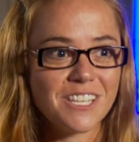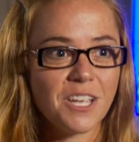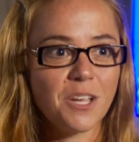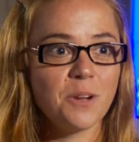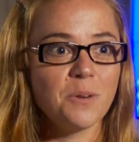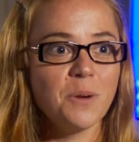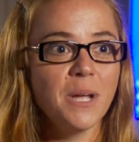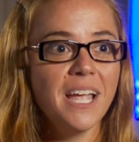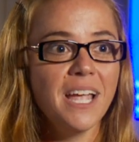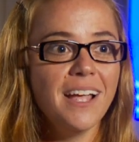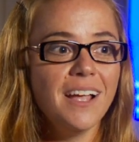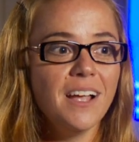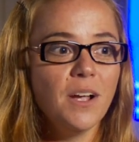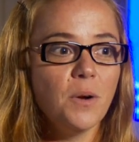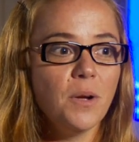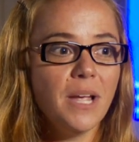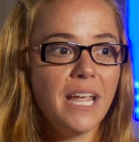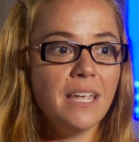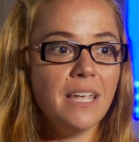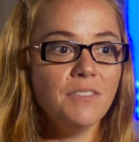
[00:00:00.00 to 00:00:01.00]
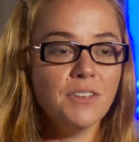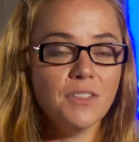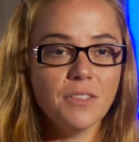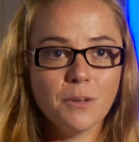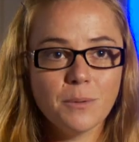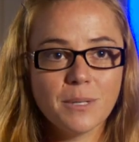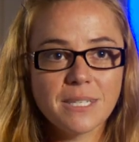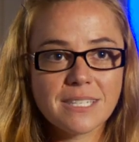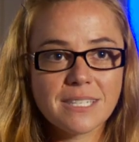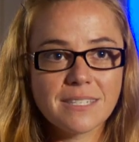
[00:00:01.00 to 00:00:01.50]
So even
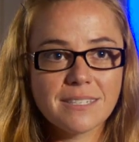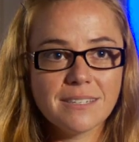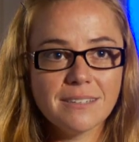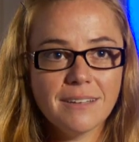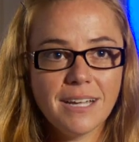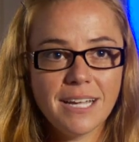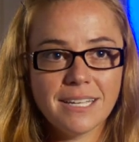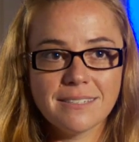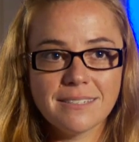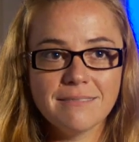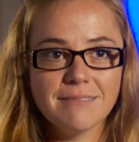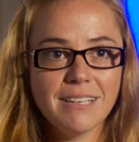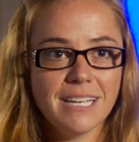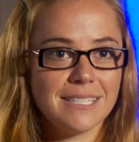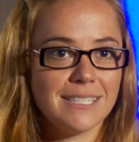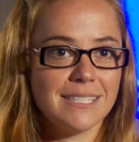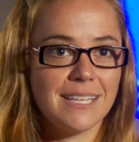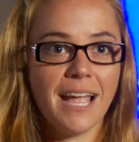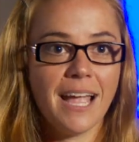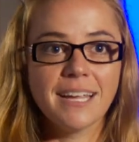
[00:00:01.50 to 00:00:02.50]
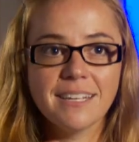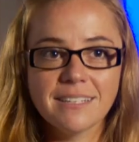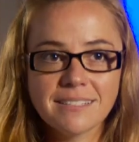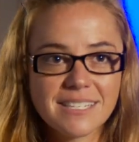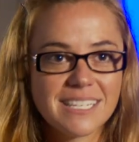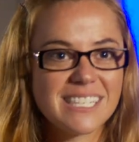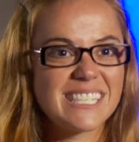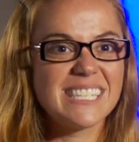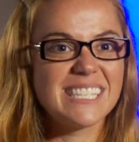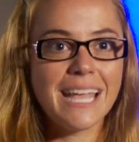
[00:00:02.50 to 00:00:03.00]
though it's a
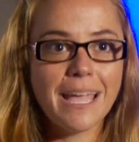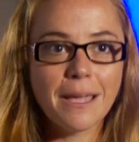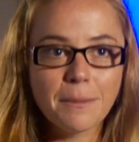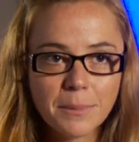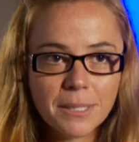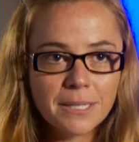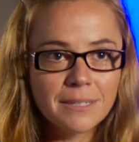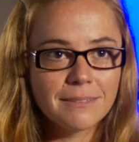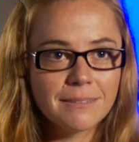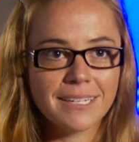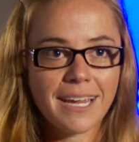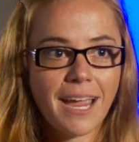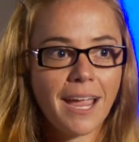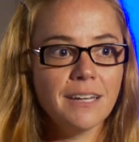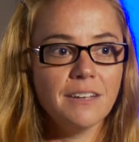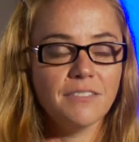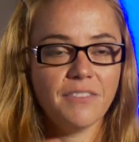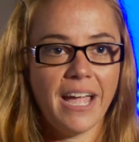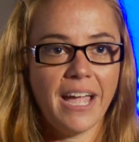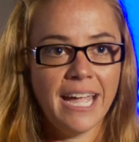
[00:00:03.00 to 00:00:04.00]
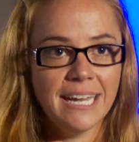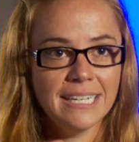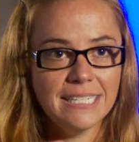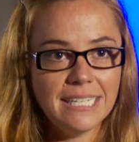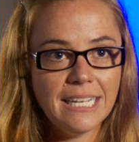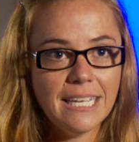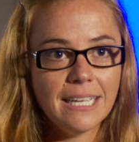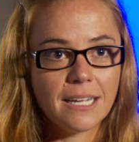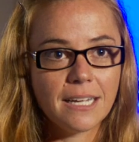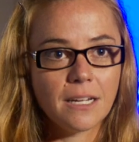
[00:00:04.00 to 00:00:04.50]
science, a STEM kind of
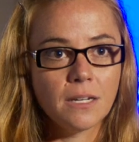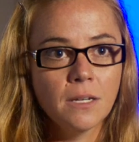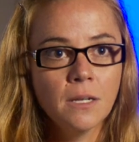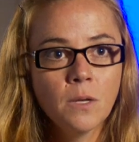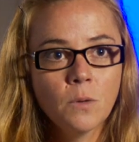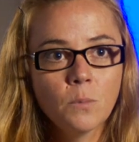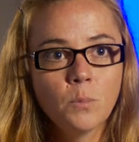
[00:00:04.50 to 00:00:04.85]
idea,